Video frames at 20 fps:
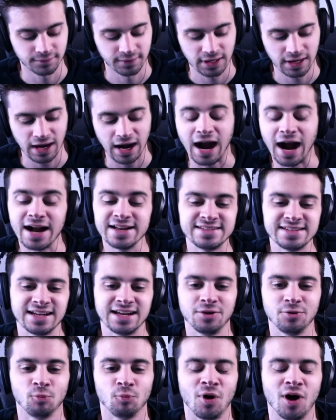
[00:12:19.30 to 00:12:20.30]
I
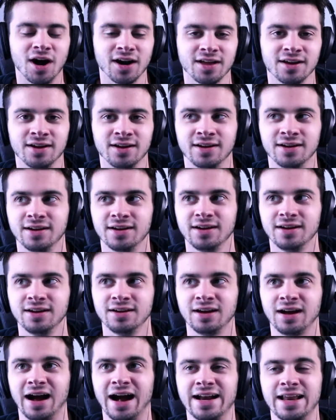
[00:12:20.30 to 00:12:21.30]
didn't want
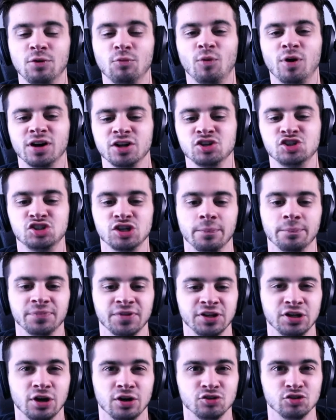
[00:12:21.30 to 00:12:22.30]
to jump the
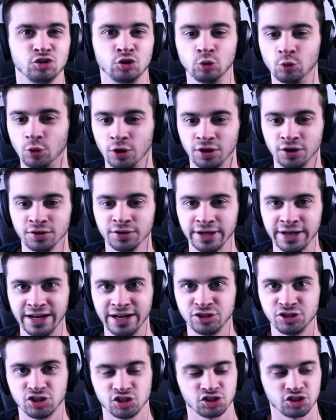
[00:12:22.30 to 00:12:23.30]
gun too early
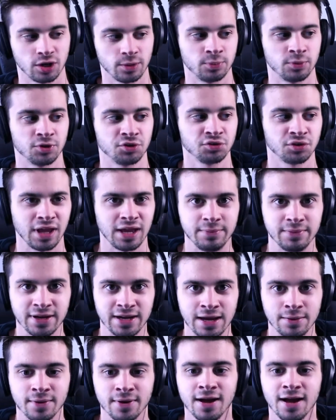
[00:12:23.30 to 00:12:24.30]
and just start proclaiming
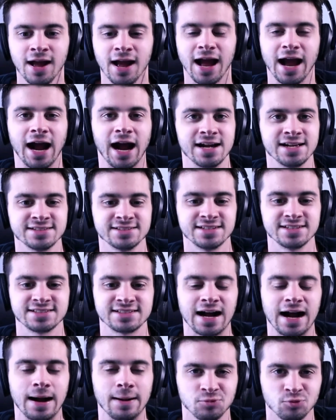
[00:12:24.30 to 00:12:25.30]
him as this
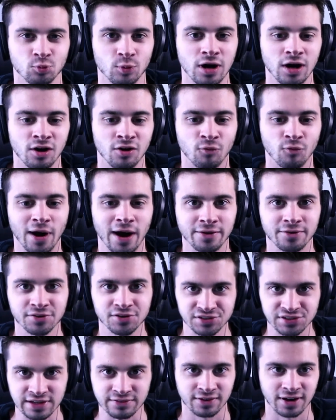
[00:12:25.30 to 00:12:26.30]
top 12 wide
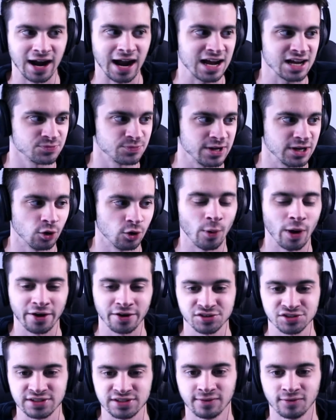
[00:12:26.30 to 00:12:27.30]
receiver, as being a wide
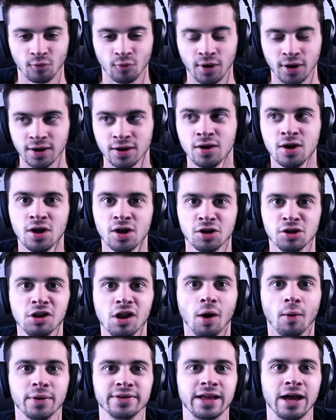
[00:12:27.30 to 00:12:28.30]
receiver one,
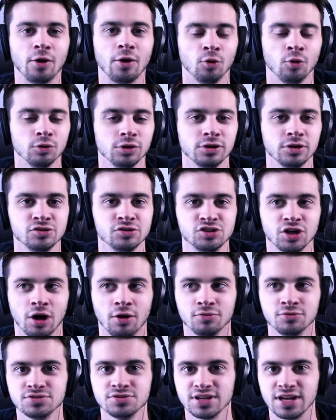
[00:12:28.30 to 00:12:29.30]
knowing that Julio
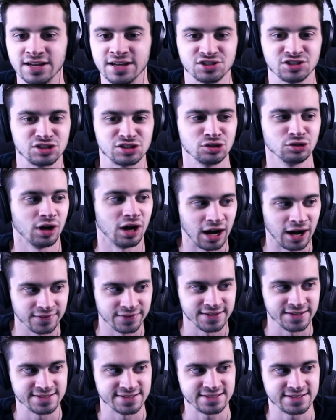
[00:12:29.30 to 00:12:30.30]
Jones is still on
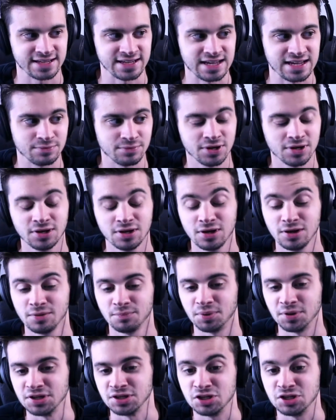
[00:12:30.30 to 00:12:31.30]
this team.
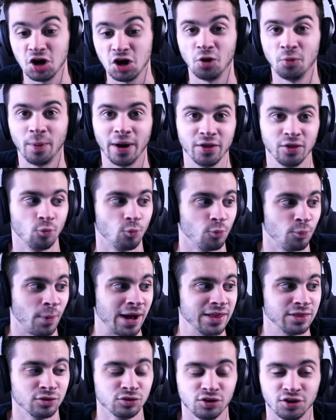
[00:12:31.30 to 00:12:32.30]
But by
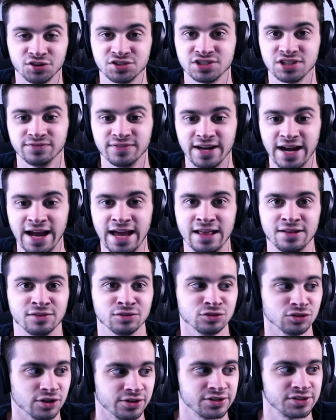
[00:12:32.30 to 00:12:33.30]
the looks of it, it
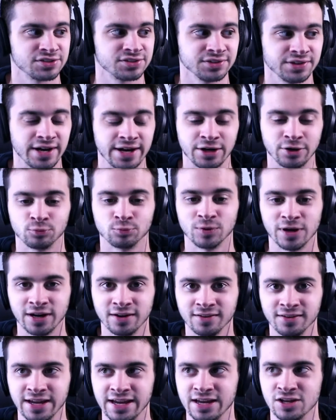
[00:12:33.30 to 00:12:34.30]
looks like
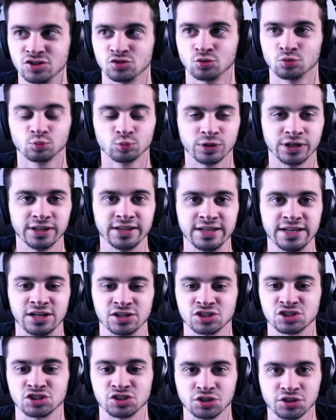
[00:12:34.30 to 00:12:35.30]
Ridley is really
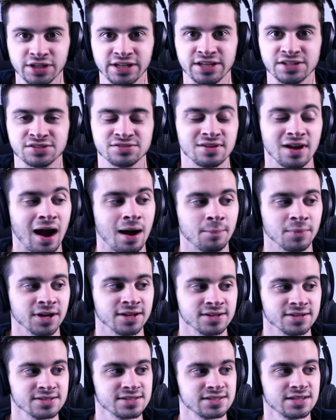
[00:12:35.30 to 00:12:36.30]
asserting his
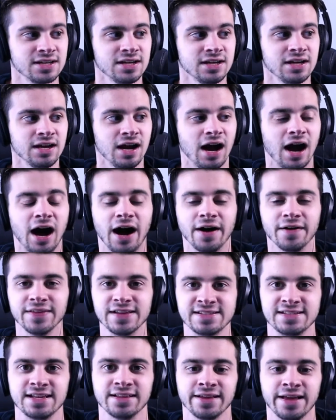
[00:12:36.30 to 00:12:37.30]
dominance on
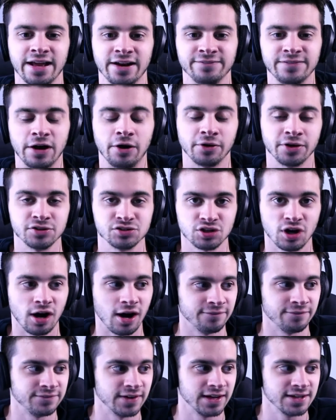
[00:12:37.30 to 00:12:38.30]
this Atlanta Falcons
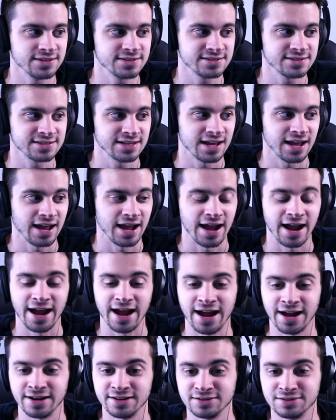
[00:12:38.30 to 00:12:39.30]
offense,
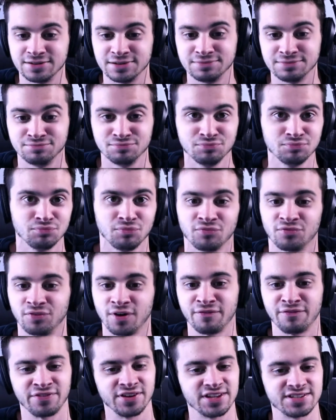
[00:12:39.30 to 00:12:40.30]
and
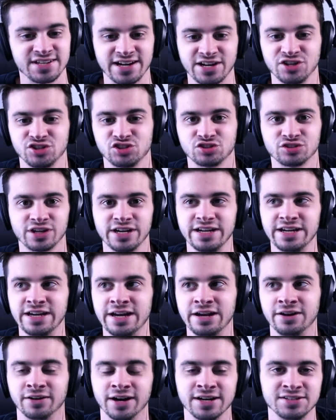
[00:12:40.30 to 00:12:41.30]
for the second straight
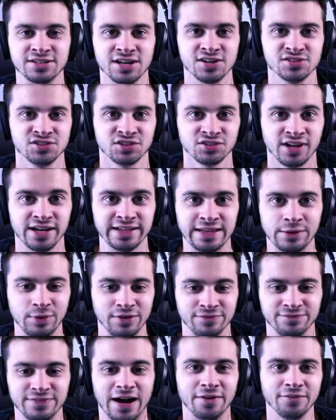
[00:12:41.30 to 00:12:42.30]
year, it does look like that we
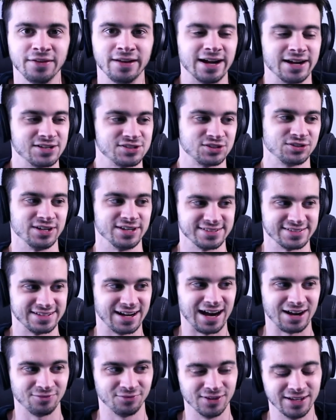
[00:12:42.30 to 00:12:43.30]
found the next Chris
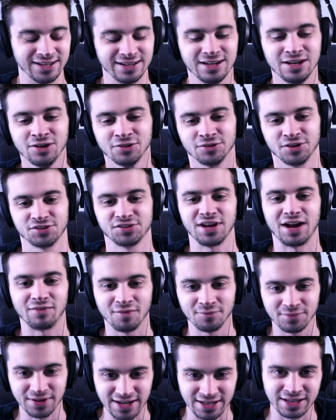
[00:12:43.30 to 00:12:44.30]
Godwin. Chris
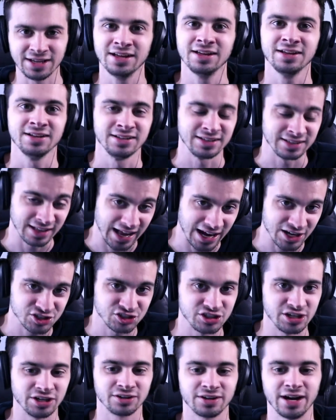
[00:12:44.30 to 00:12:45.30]
Godwin being last
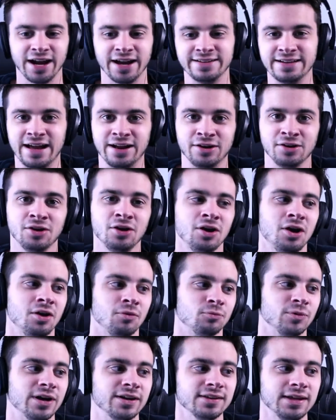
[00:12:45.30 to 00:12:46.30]
year, and then
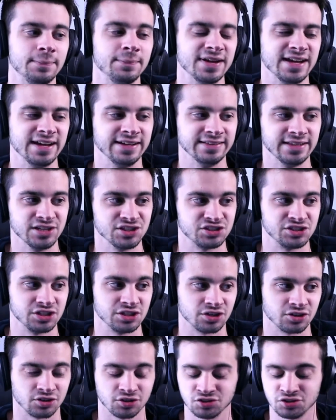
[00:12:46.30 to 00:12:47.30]
Ridley being this
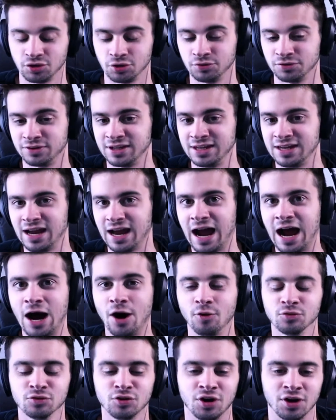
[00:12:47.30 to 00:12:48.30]
year. So the
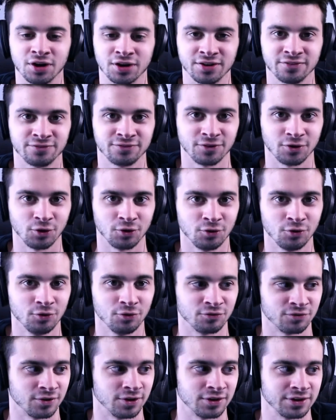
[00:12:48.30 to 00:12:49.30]
outlook
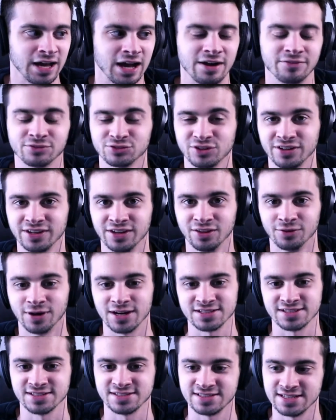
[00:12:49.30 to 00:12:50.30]
for Calvin Ridley the
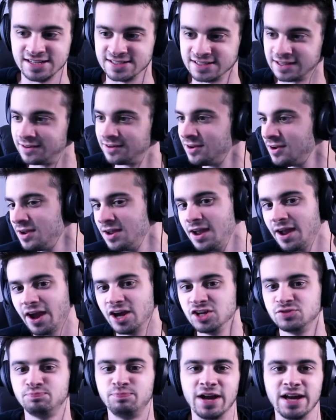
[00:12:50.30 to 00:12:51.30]
rest of the season
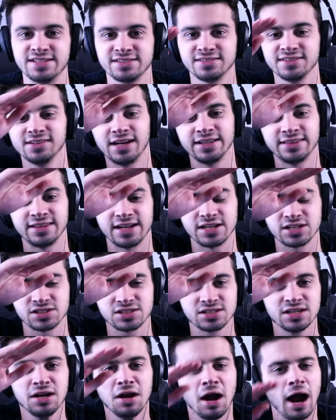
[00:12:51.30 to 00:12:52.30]
is basically like
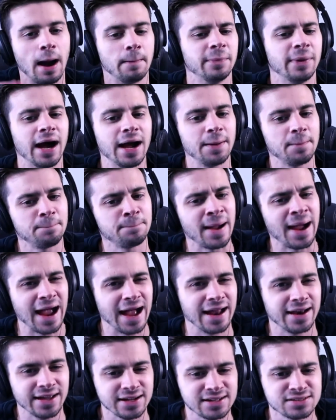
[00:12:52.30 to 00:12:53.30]
this. I'm not
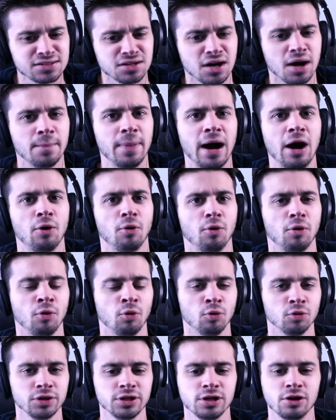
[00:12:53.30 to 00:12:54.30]
panicked about
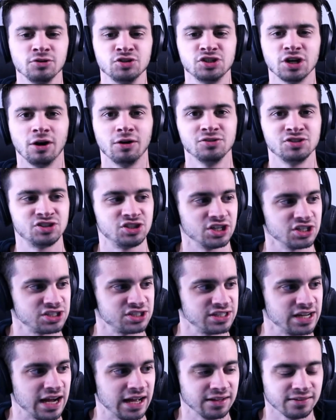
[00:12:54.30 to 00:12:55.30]
Julio Jones just
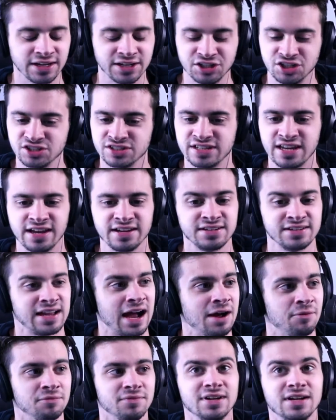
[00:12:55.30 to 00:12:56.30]
yet. Just get
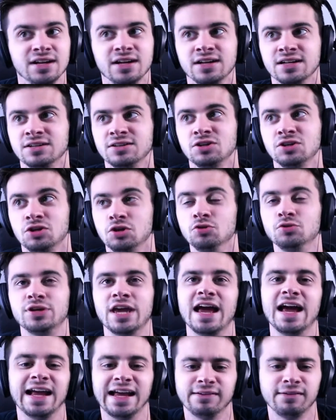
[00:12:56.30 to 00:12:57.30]
out. You
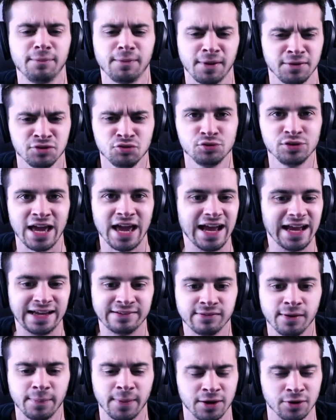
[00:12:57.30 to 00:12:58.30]
can't give up. You can't give
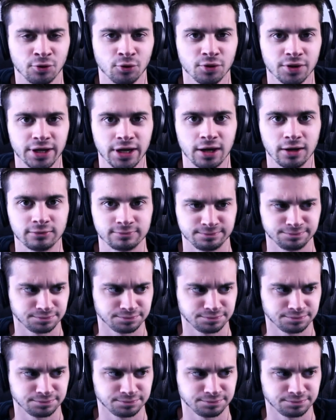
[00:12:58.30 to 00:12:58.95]
up on Julio.